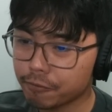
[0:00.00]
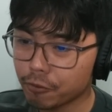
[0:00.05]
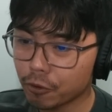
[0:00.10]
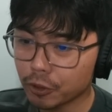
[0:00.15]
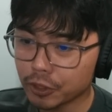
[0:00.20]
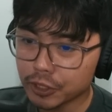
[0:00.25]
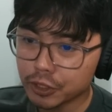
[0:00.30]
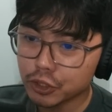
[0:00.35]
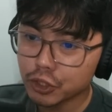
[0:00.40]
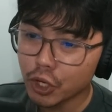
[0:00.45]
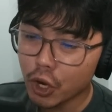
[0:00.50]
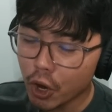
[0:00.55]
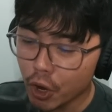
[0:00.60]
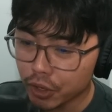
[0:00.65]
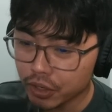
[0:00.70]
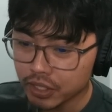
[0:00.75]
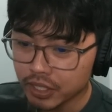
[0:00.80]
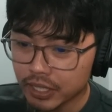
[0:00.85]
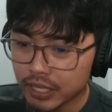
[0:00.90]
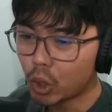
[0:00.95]
for the
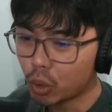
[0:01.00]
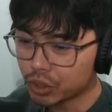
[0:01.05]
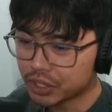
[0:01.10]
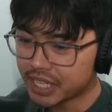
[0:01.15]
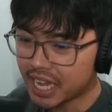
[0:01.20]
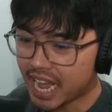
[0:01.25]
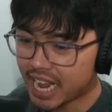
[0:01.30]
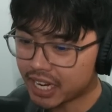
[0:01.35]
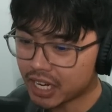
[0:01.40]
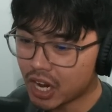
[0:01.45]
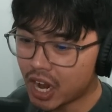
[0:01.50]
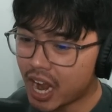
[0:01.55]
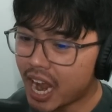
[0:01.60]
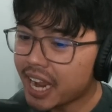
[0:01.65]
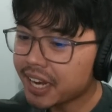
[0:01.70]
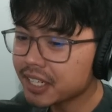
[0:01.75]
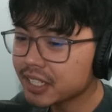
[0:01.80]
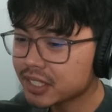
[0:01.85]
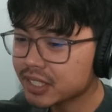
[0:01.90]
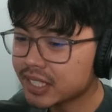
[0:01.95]
turn. No attack
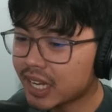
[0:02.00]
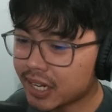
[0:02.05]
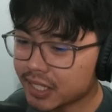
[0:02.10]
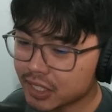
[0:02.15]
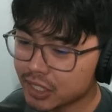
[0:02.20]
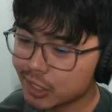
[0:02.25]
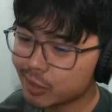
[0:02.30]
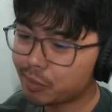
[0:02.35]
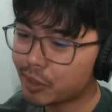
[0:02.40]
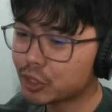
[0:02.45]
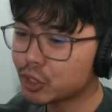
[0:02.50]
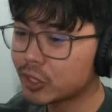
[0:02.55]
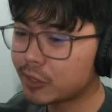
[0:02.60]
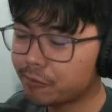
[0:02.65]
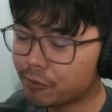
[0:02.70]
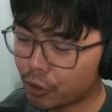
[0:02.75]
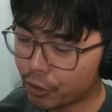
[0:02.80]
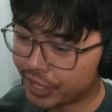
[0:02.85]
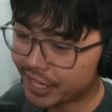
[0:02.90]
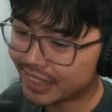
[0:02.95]
kind of sucks, especially if
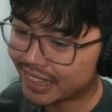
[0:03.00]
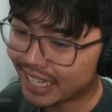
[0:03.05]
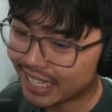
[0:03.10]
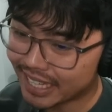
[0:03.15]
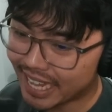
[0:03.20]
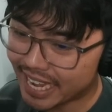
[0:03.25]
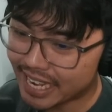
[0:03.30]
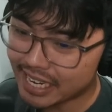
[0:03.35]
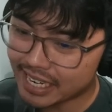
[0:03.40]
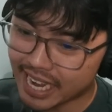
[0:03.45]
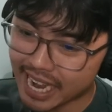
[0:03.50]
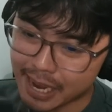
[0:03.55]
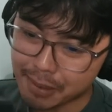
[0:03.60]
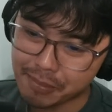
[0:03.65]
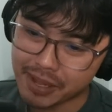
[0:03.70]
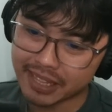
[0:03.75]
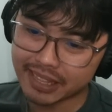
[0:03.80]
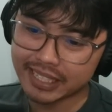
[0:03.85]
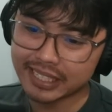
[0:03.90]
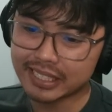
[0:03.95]
you're in the later game
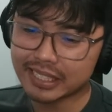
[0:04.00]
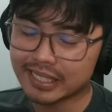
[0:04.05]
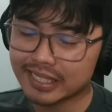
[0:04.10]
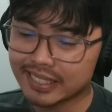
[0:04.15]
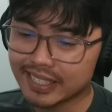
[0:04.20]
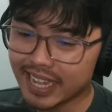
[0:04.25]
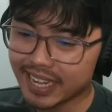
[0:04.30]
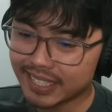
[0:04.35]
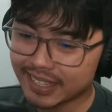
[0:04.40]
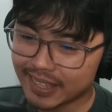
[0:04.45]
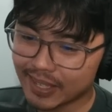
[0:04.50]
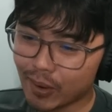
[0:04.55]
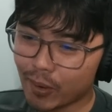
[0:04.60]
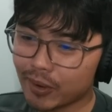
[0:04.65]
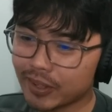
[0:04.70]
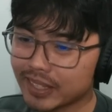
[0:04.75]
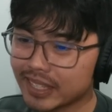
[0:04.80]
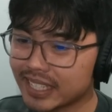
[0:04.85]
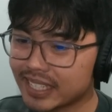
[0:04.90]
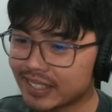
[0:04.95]
and this is like the
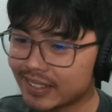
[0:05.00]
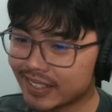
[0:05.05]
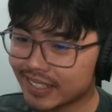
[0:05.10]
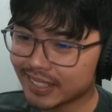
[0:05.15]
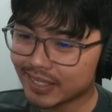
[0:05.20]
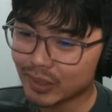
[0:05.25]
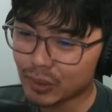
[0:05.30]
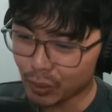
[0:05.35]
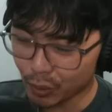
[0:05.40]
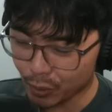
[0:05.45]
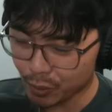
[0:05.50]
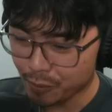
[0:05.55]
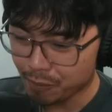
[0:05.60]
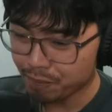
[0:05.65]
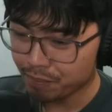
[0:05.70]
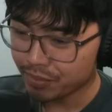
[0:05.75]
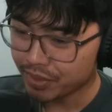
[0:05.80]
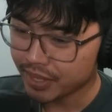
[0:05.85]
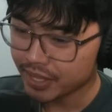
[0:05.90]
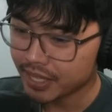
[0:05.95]
only thing you can do.
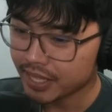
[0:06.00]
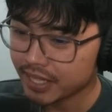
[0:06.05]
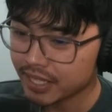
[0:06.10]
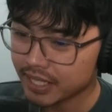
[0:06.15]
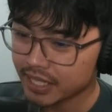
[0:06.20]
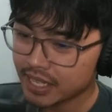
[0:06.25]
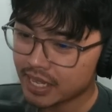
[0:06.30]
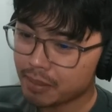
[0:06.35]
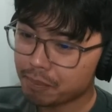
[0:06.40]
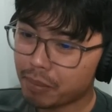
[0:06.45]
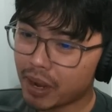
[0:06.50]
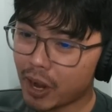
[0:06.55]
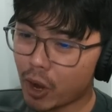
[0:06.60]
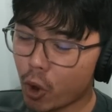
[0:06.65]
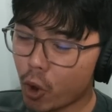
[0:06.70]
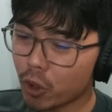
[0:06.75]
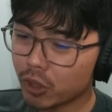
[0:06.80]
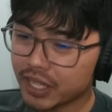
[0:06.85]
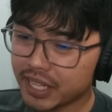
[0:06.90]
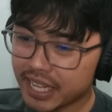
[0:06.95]
But
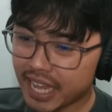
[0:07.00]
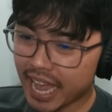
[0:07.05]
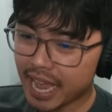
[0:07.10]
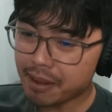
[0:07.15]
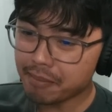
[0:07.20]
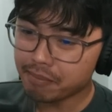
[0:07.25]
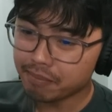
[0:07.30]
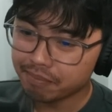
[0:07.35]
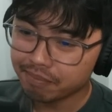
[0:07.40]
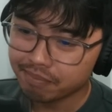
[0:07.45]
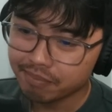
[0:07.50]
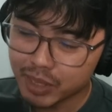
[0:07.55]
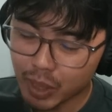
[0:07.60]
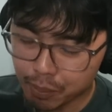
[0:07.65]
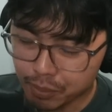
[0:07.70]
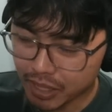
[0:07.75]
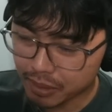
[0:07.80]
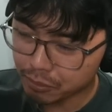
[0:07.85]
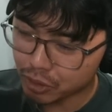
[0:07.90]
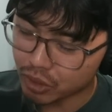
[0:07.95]
early game,
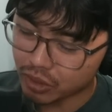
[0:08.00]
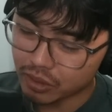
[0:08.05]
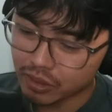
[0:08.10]
sometimes,